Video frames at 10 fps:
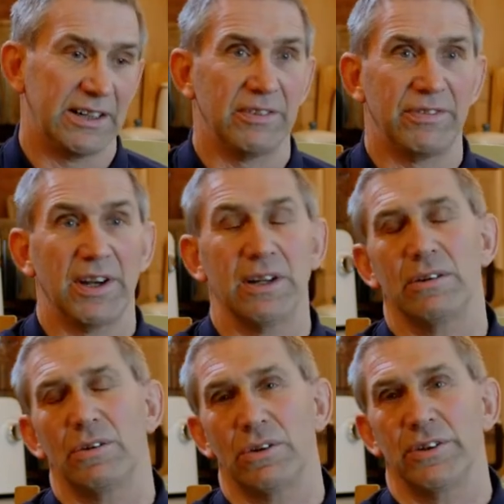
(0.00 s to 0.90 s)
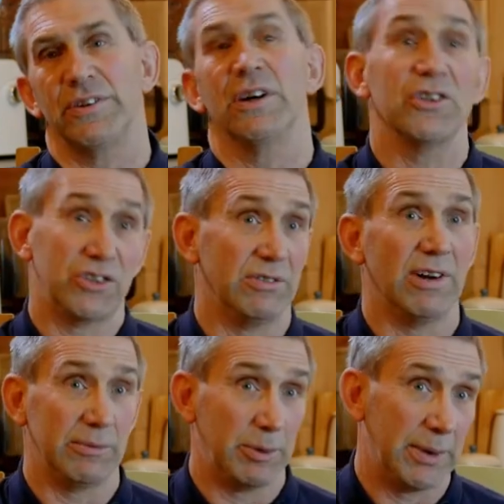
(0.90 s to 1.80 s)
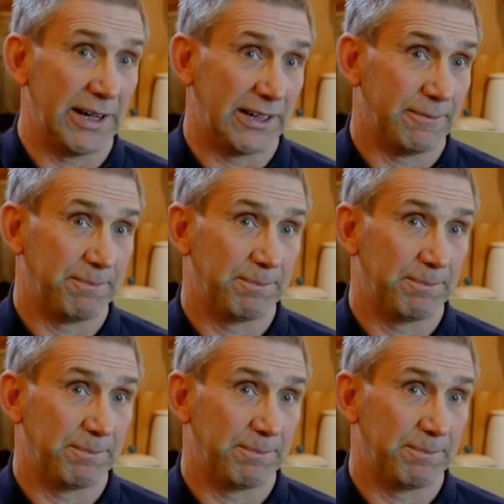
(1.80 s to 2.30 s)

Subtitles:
of the phone, or if not she rang me back.